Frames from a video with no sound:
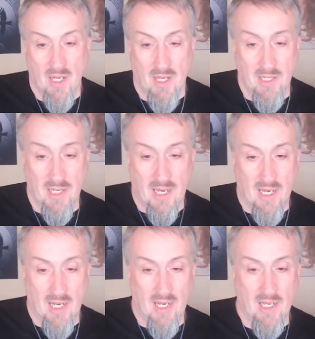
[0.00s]

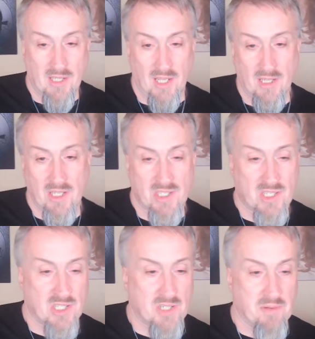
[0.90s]
Yeah, the
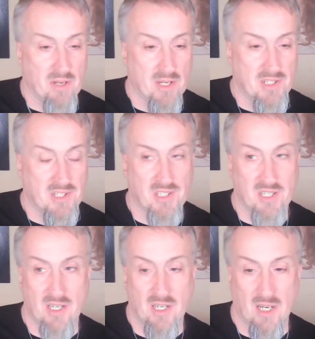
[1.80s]
atheist experience,
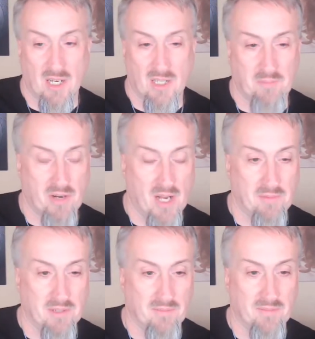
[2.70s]
the
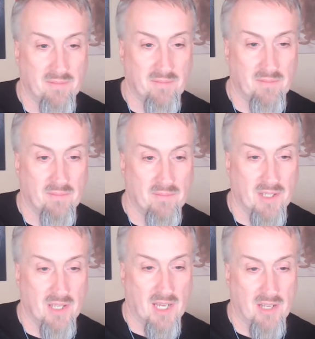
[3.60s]
problem with
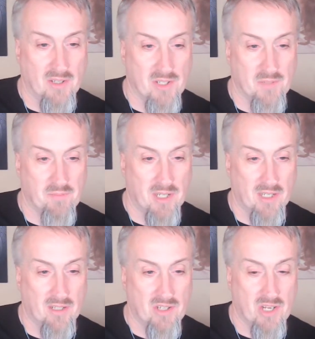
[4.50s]
a lot of those
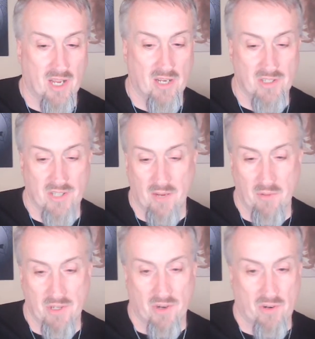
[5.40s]
big channels, I
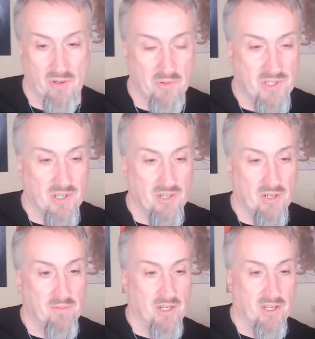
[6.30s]
wish Earl was
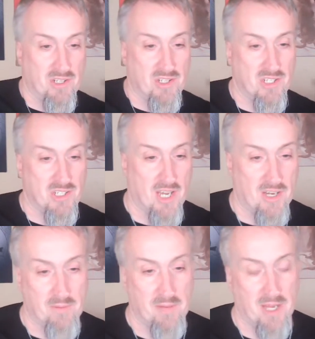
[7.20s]
here because she's had
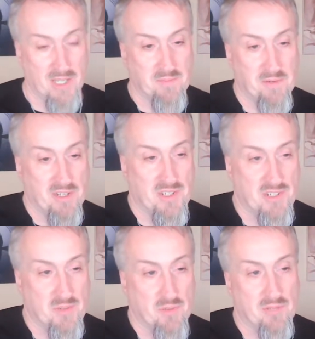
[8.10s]
her bad
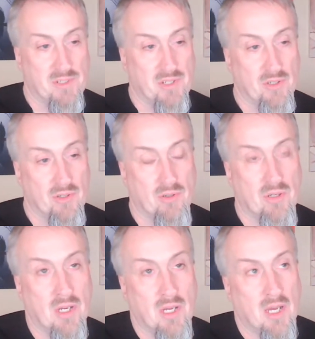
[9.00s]
experiences with them too.
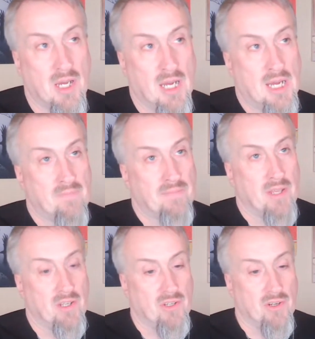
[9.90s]

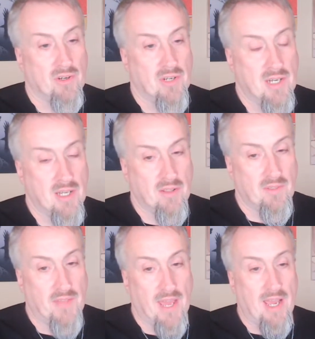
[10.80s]

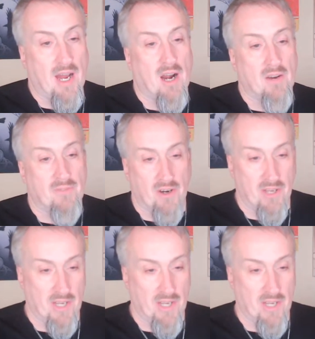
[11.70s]
They are very